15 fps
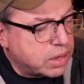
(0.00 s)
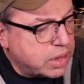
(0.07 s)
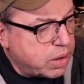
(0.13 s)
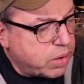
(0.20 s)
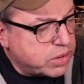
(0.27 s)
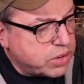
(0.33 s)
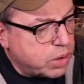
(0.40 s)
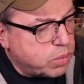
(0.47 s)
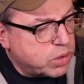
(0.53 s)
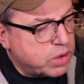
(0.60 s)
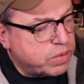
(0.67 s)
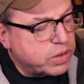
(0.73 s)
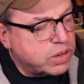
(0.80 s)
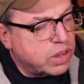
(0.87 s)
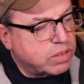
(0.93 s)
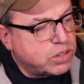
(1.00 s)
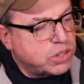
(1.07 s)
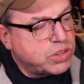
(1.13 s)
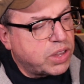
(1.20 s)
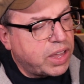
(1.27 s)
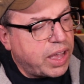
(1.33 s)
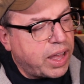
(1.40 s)
Now, I see. I wonder if
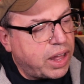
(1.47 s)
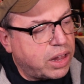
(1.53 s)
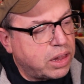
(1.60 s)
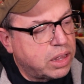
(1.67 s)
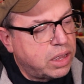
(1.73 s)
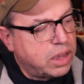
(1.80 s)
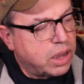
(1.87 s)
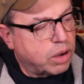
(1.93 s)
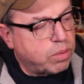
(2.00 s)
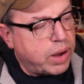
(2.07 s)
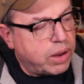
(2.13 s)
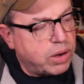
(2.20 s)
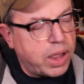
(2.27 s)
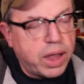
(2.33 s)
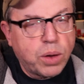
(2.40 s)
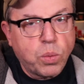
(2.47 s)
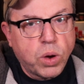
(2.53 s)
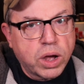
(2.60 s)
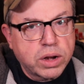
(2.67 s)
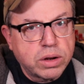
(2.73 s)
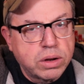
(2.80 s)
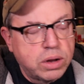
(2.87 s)
she's a gal around high
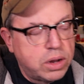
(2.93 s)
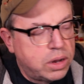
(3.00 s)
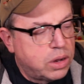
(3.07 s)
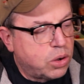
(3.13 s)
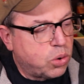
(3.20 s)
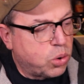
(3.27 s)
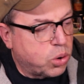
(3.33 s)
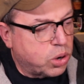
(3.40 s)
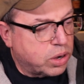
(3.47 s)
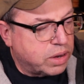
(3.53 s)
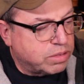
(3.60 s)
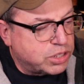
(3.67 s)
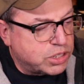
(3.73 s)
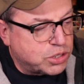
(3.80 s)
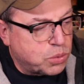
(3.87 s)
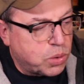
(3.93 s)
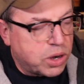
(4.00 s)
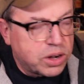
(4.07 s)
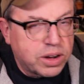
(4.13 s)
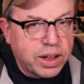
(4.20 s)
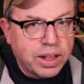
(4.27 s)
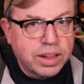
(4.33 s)
water or if she's a
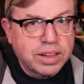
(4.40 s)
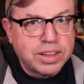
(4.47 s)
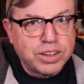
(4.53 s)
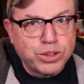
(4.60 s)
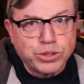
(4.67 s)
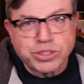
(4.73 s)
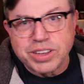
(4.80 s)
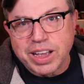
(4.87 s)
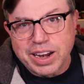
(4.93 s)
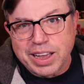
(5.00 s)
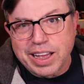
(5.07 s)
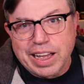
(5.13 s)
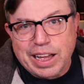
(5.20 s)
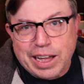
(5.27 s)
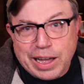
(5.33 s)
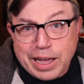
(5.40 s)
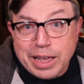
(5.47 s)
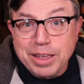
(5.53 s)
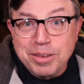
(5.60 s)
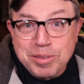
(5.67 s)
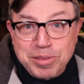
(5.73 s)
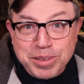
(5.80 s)
water gal who's kind of high.
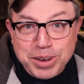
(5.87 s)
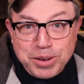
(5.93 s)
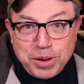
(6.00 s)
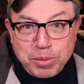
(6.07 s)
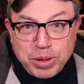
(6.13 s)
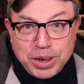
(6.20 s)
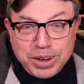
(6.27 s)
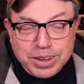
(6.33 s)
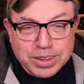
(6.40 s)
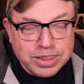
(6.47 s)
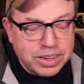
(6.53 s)
You know what I mean?